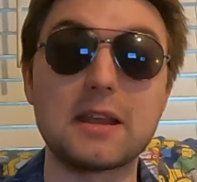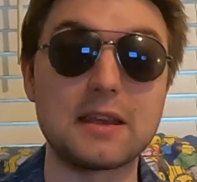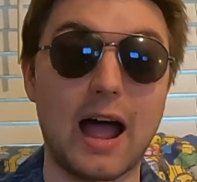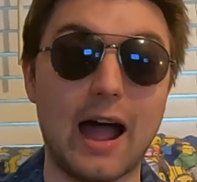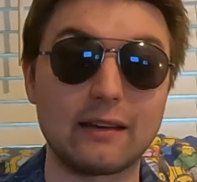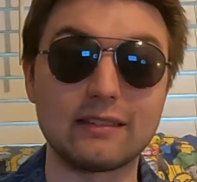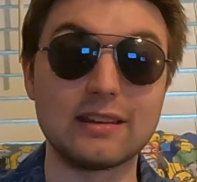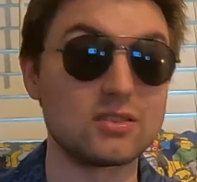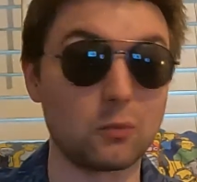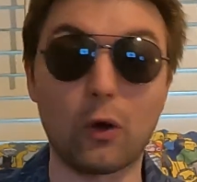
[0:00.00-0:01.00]
Not
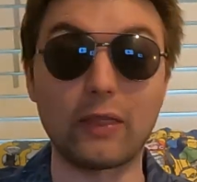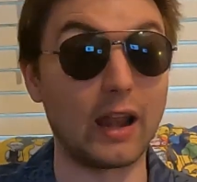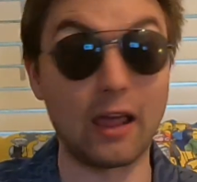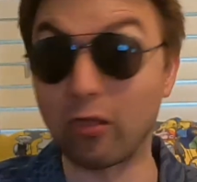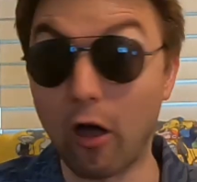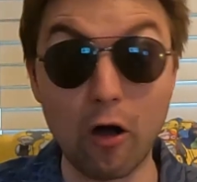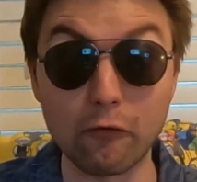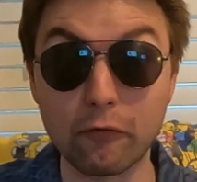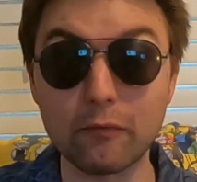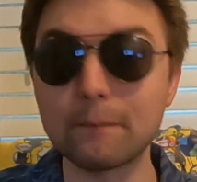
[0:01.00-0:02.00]
is one that I
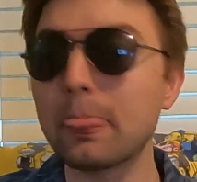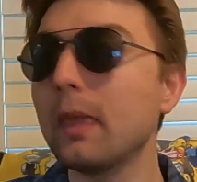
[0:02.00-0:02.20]
love.